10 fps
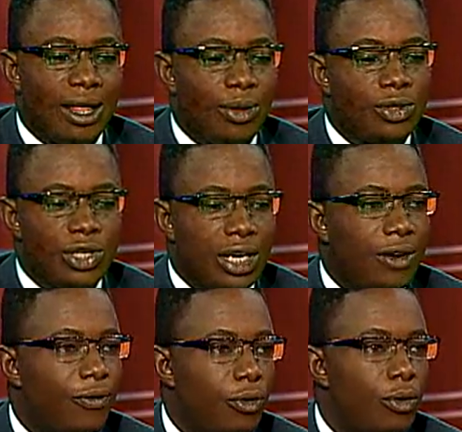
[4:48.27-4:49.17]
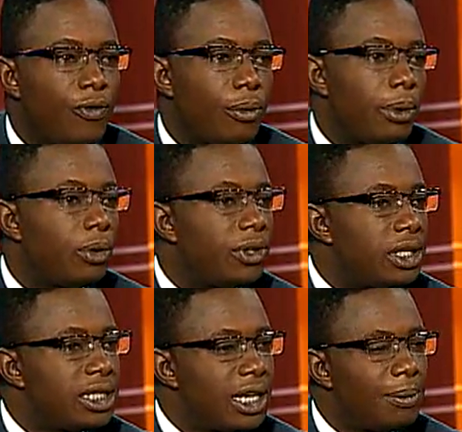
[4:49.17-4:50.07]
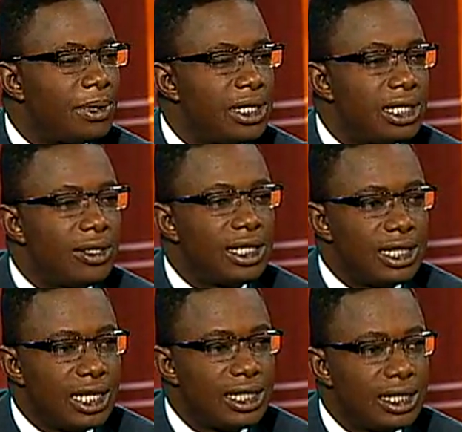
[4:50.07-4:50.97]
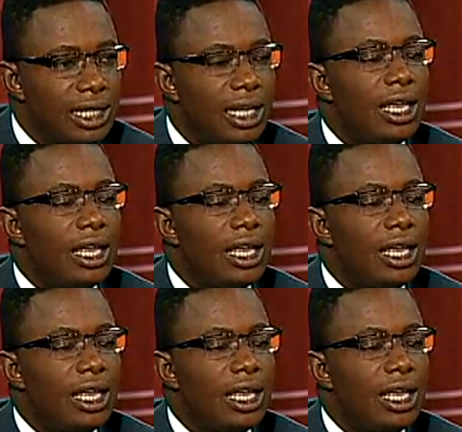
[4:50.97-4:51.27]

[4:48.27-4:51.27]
there's enough room for both of these companies to exist,